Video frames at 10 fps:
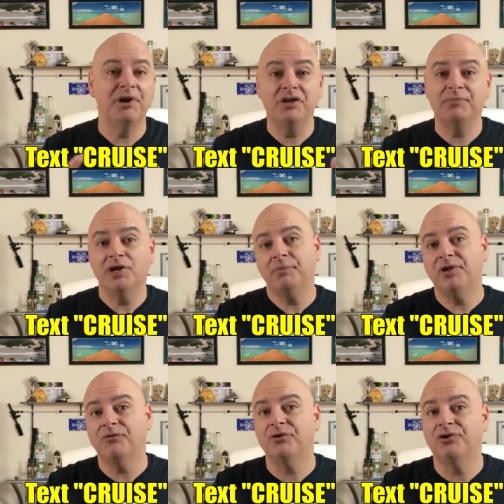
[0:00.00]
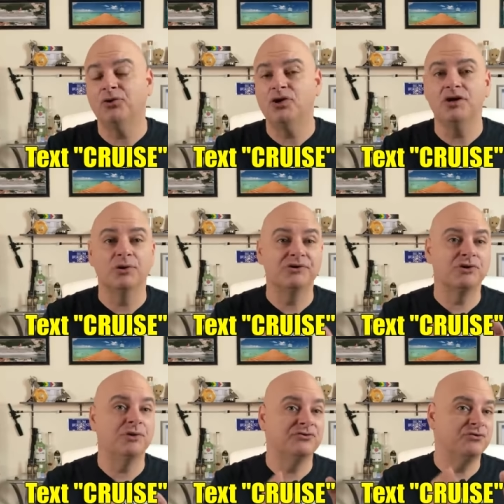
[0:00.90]
but it's been up there for two years,
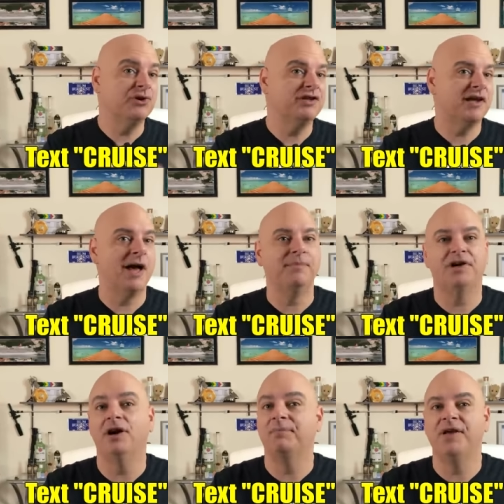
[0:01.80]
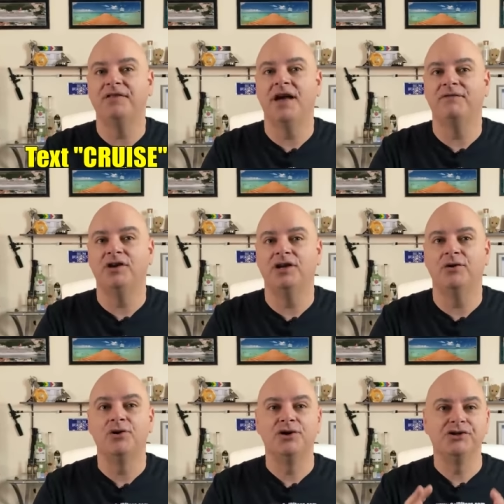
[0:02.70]
so it's really time to update that
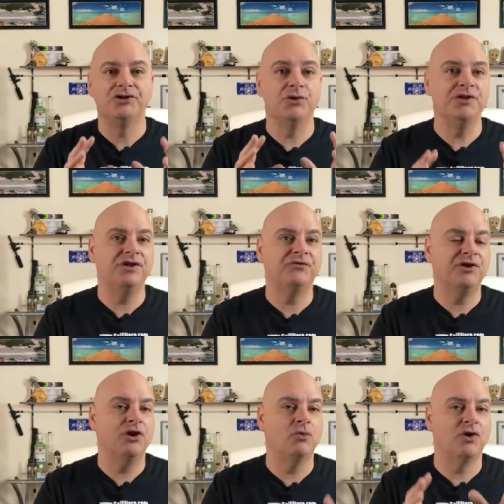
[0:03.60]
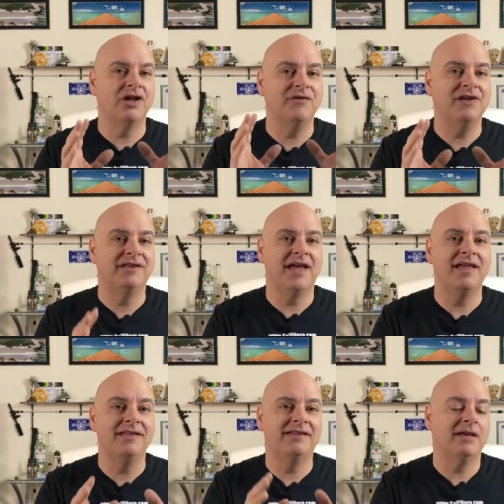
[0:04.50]
video. So in this video, we're gonna give you
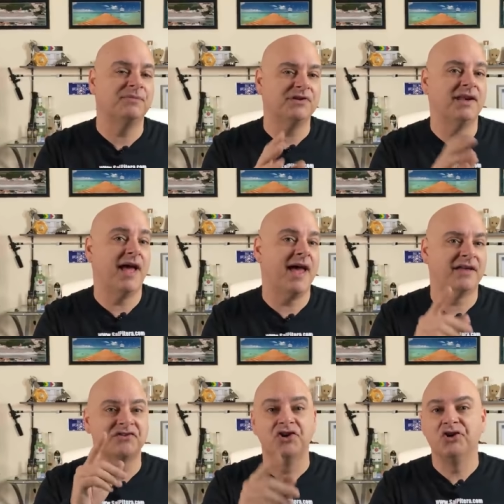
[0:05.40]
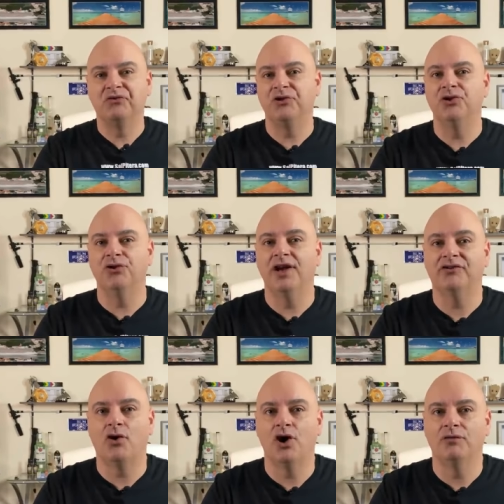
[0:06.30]
10 tips and hacks for your
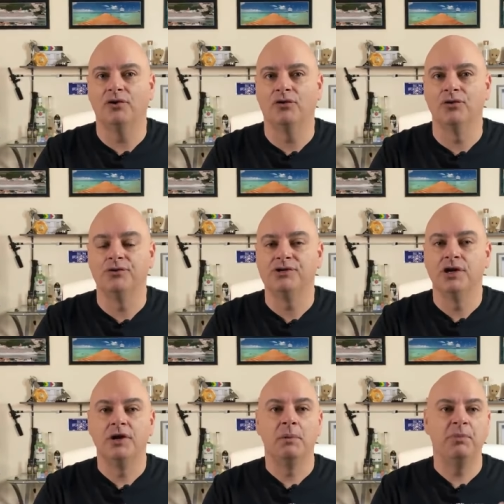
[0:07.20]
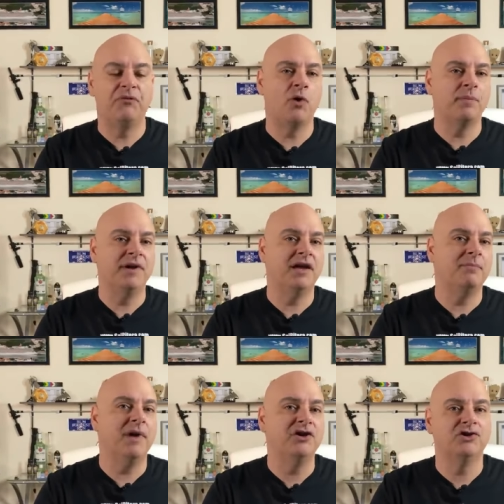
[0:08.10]
next carnival cruise. Before we
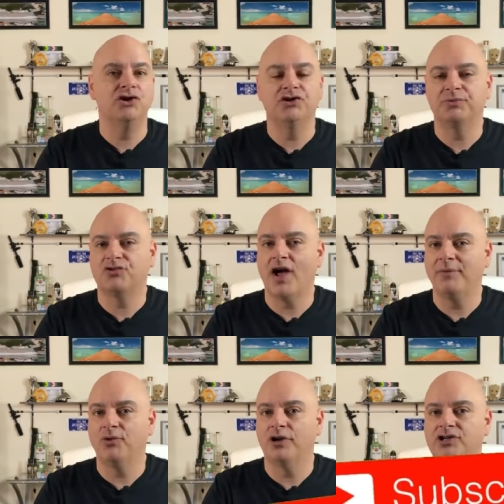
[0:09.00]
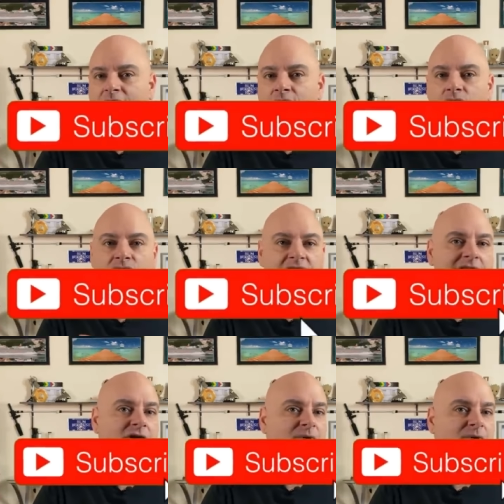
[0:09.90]
begin, make sure you subscribe to our channel, click the